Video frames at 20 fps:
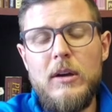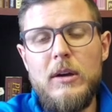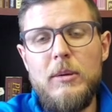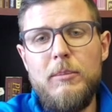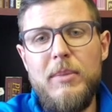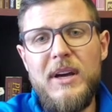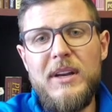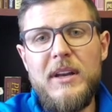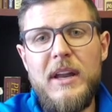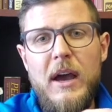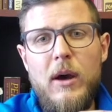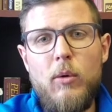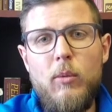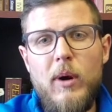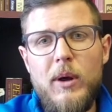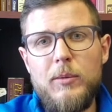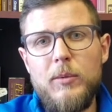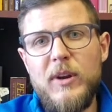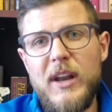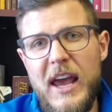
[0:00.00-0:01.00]
But now,
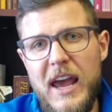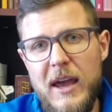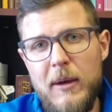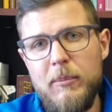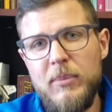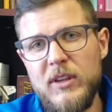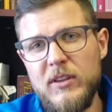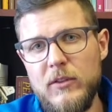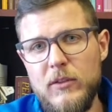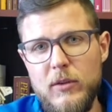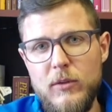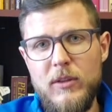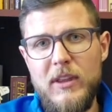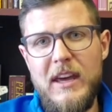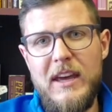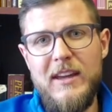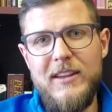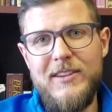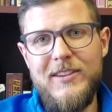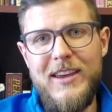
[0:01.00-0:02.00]
what would happen to
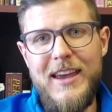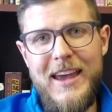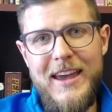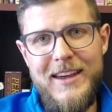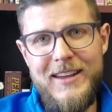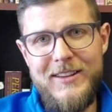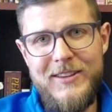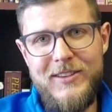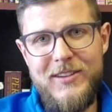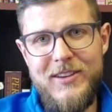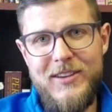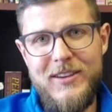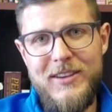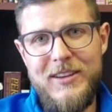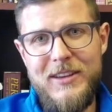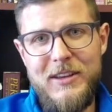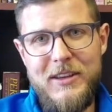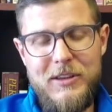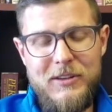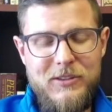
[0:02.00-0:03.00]
that ant?
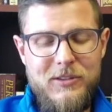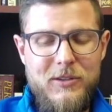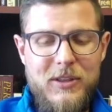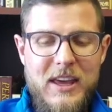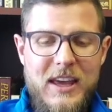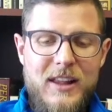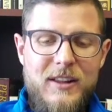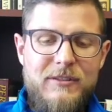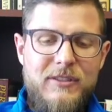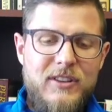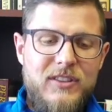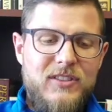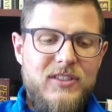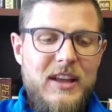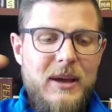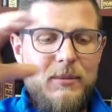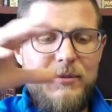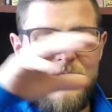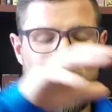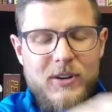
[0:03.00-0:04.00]
So the elephant
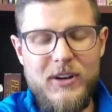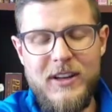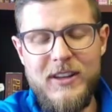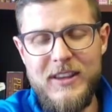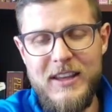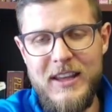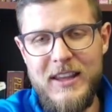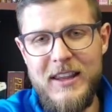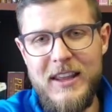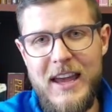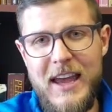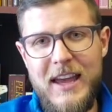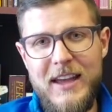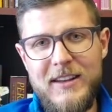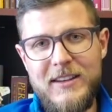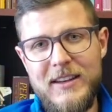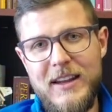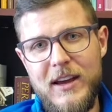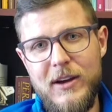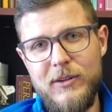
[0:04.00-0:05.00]
steps on it, then the
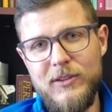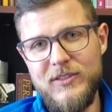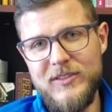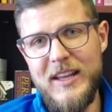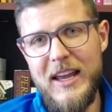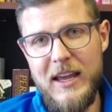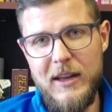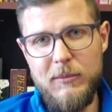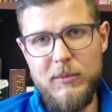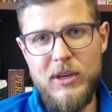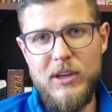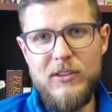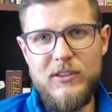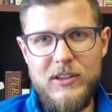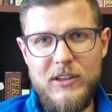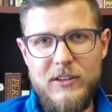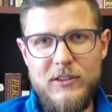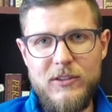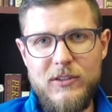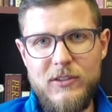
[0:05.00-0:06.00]
ant now is dead because
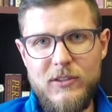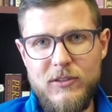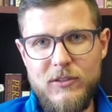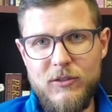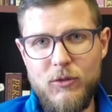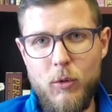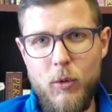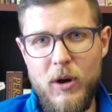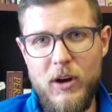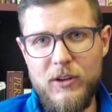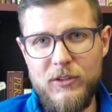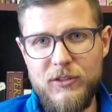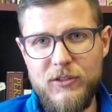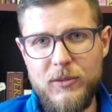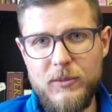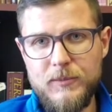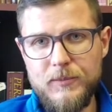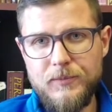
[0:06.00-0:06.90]
he's squashed.